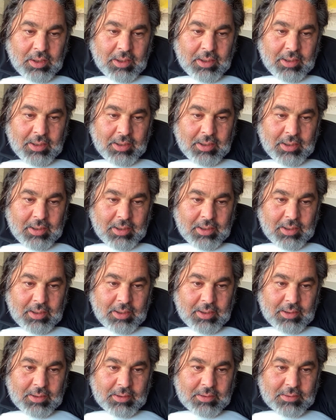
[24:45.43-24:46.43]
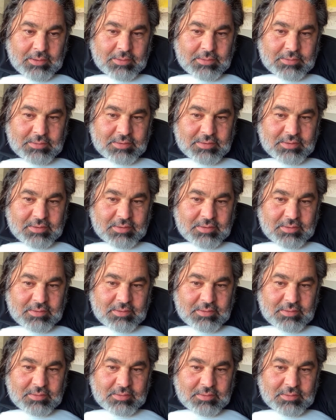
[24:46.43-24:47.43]
And
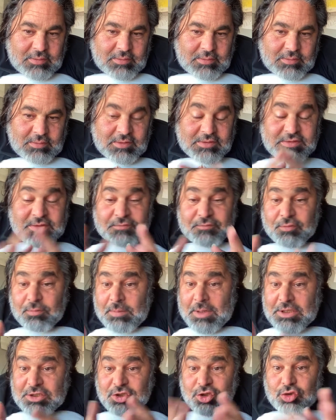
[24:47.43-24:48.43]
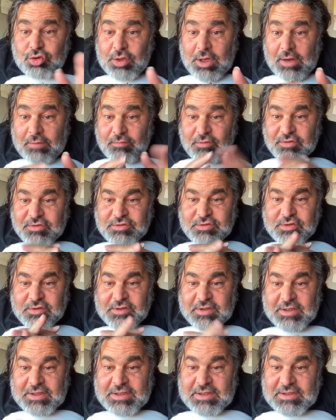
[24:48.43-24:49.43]
this information traveled to
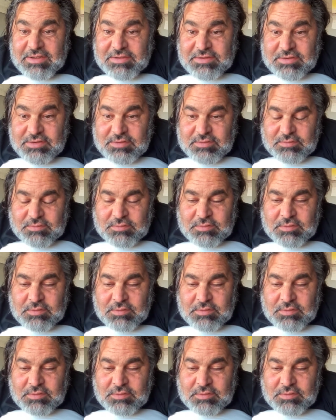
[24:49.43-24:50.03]
the East,